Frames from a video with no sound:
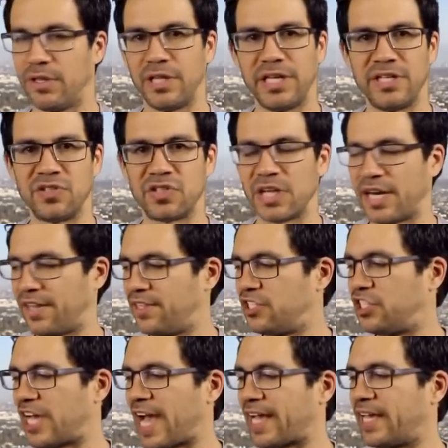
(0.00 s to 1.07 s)
the inside of the
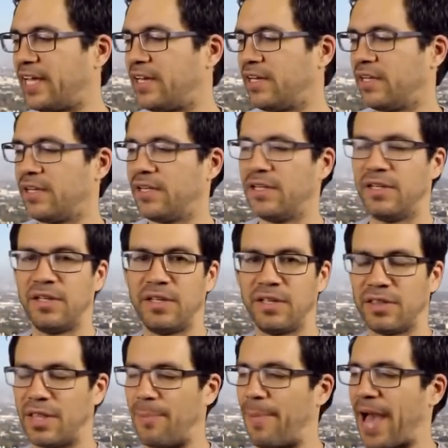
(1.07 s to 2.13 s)
jacket,
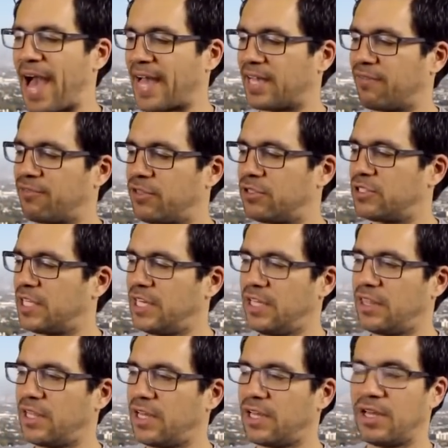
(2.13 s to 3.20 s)
the back if there's
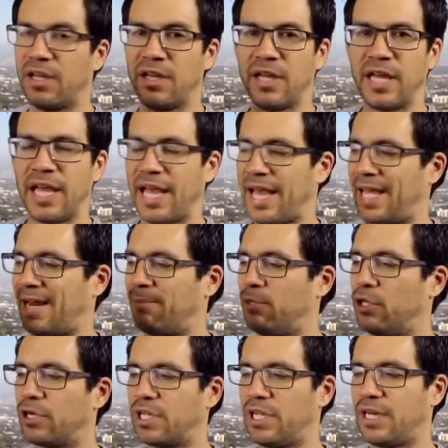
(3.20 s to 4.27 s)
anything, and I'm
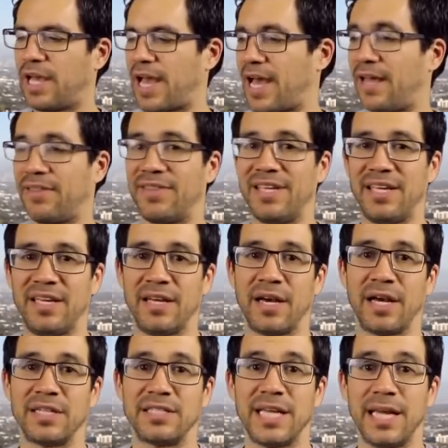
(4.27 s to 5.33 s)
looking at the
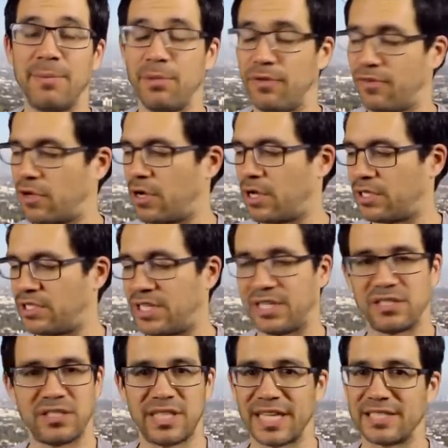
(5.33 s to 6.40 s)
table of
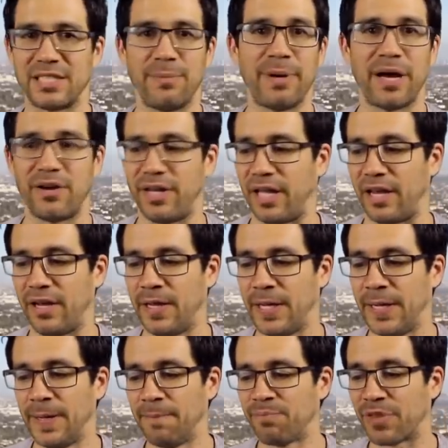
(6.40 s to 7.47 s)
contents. That's about it.
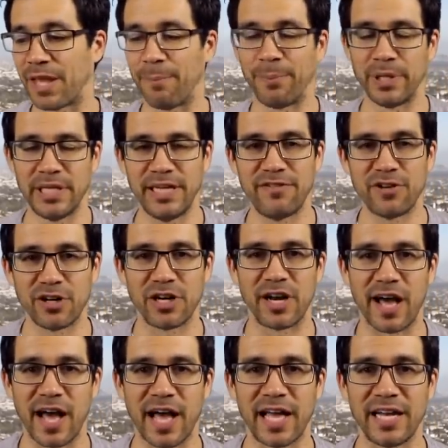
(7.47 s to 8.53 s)
And believe it or
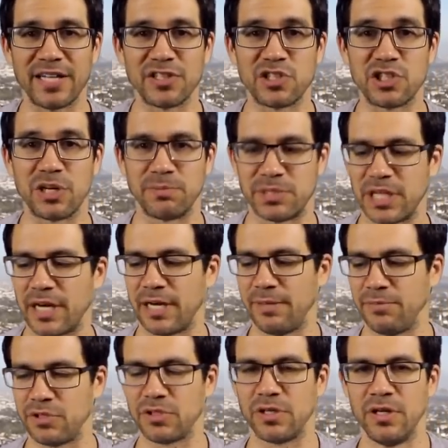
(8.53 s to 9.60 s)
not,
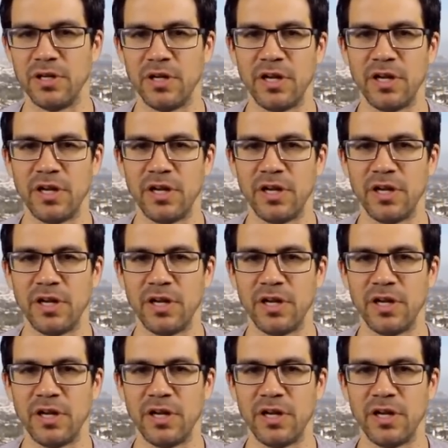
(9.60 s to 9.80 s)
sometimes